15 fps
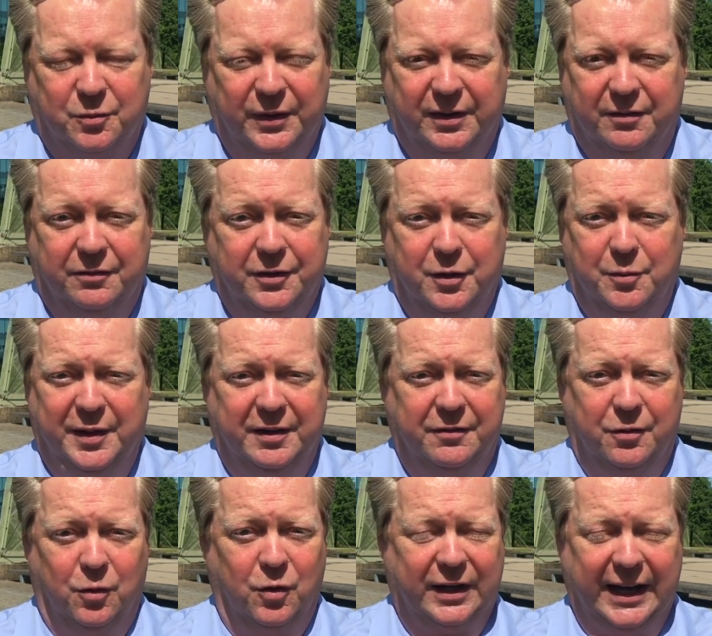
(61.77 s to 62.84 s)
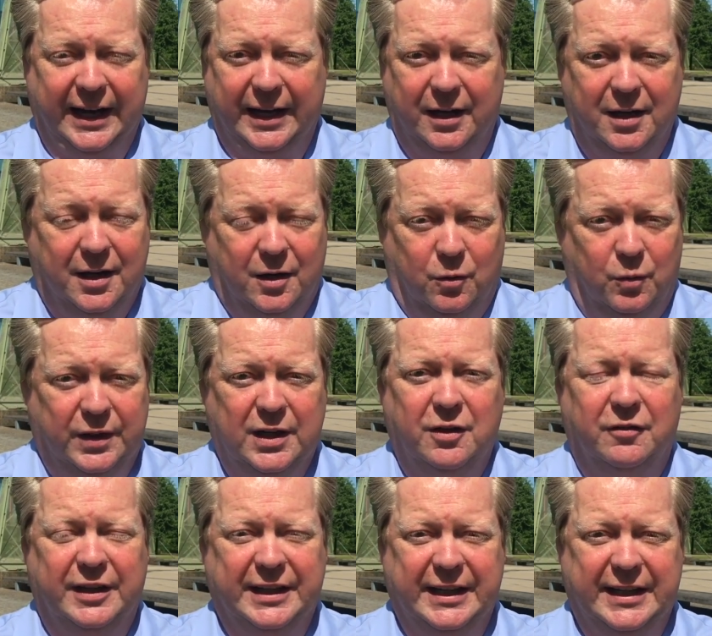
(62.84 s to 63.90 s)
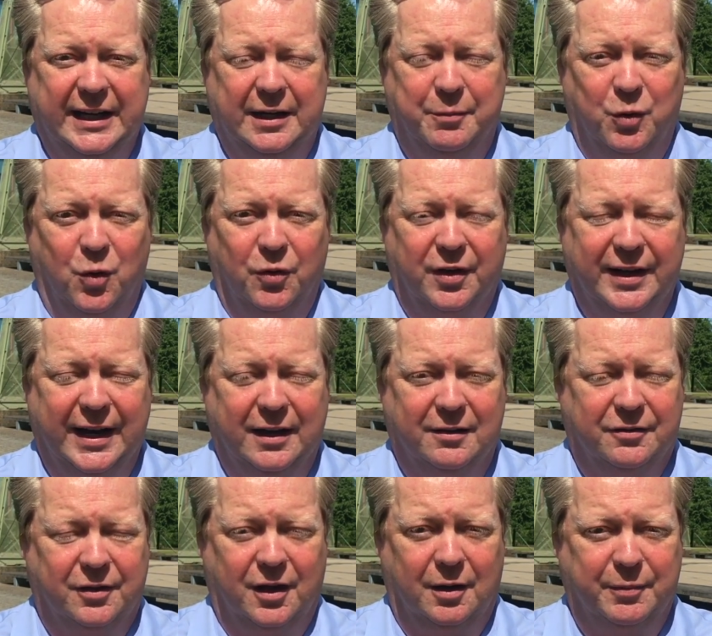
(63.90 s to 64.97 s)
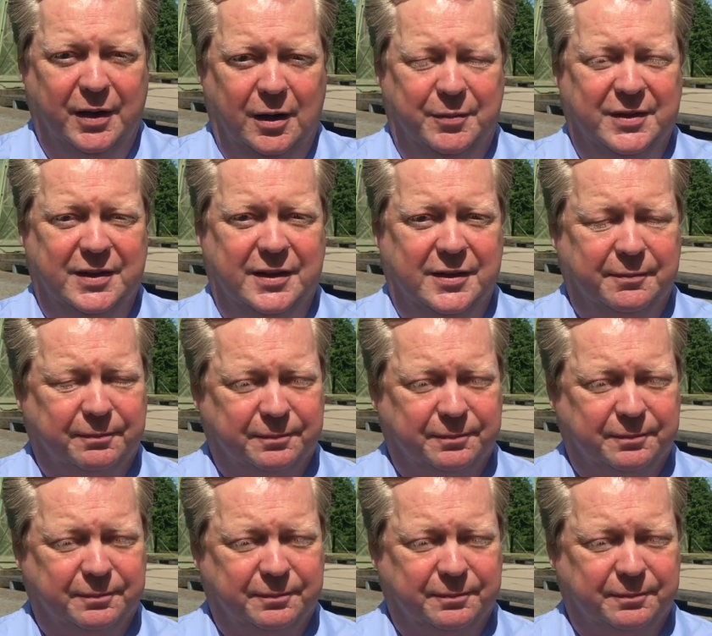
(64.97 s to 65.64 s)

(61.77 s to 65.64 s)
We can film in four K. We don't really need any more than that for our purposes.